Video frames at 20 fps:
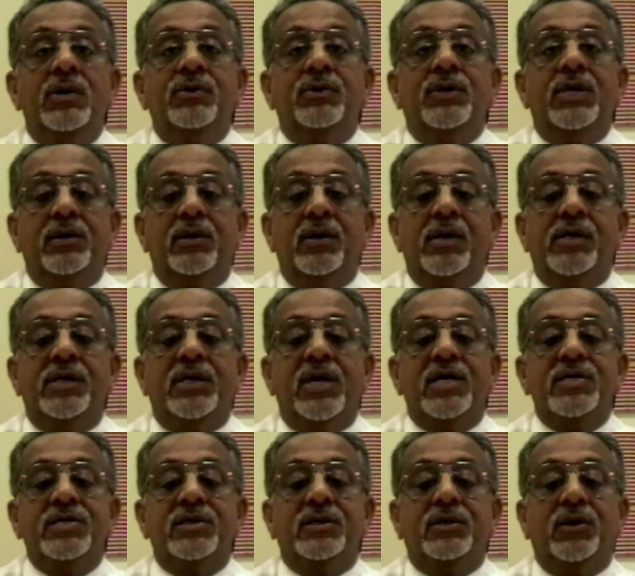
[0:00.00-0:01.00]
to the
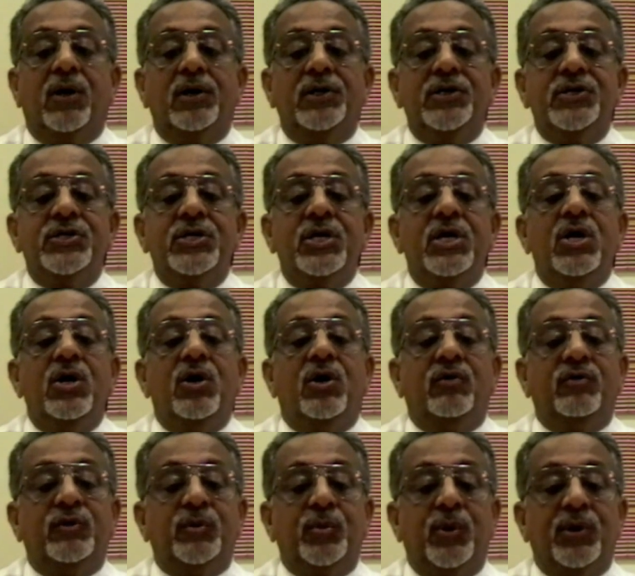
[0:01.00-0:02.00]
International College
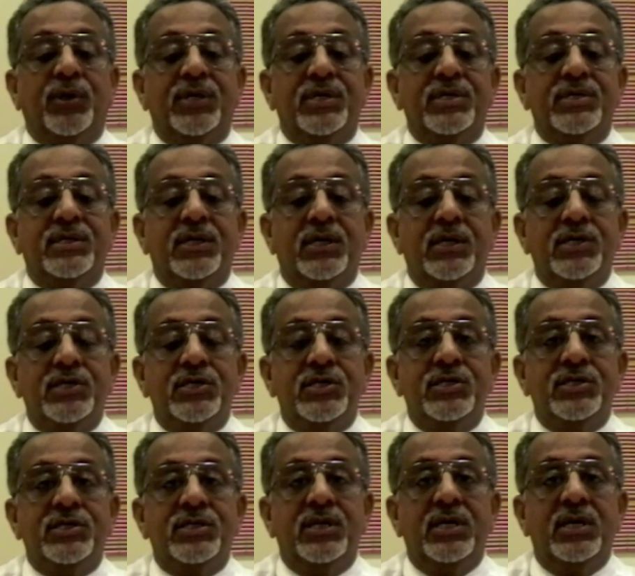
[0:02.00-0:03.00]
of Robotic
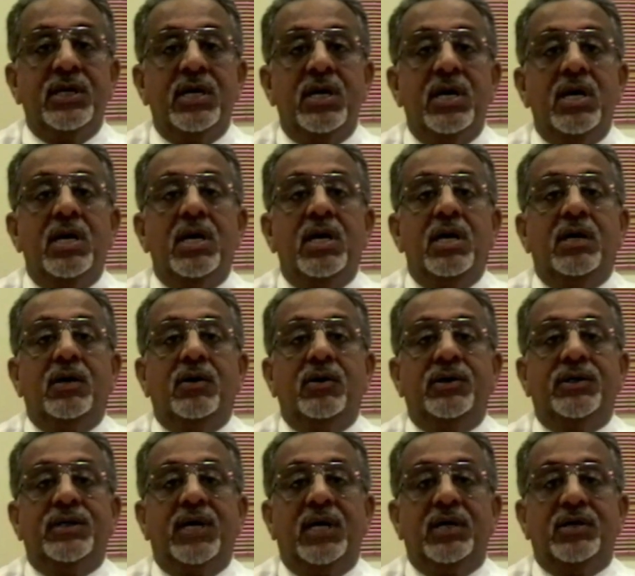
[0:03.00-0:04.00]
Surgeons.
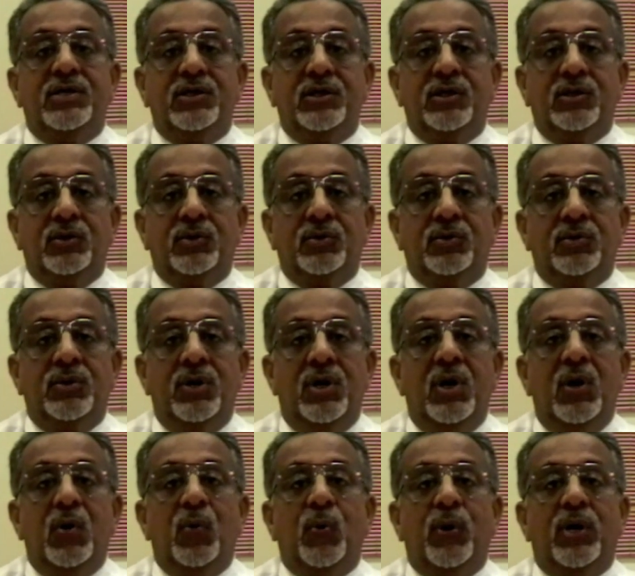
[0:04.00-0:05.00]
Good day to you,
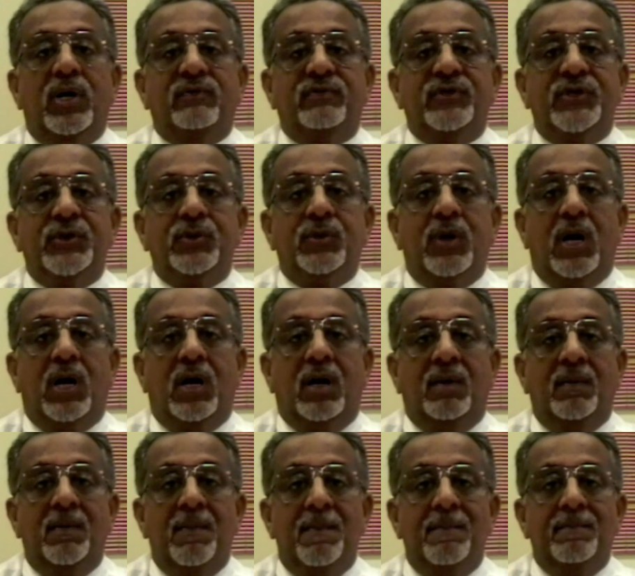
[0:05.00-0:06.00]
wherever you
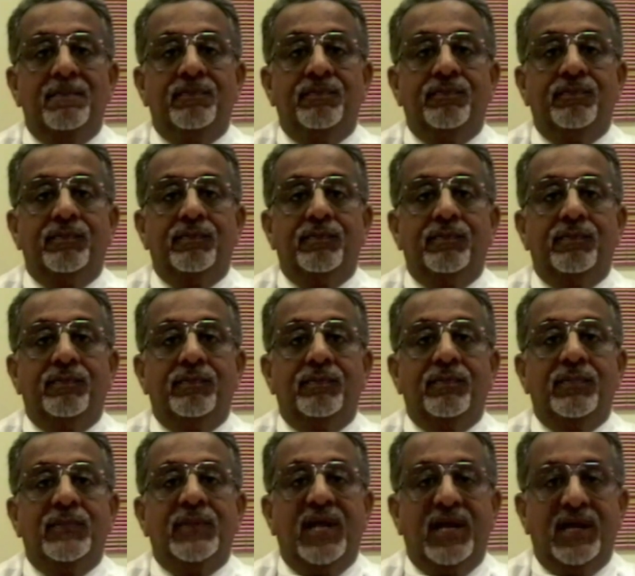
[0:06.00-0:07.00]
are.
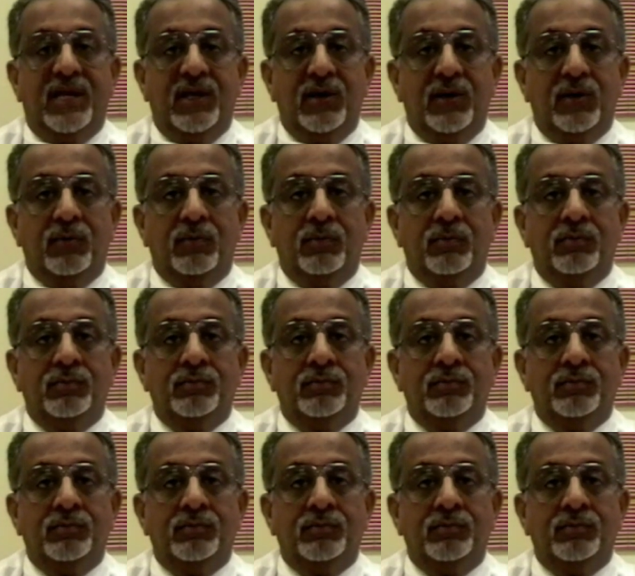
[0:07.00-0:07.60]
Thank you.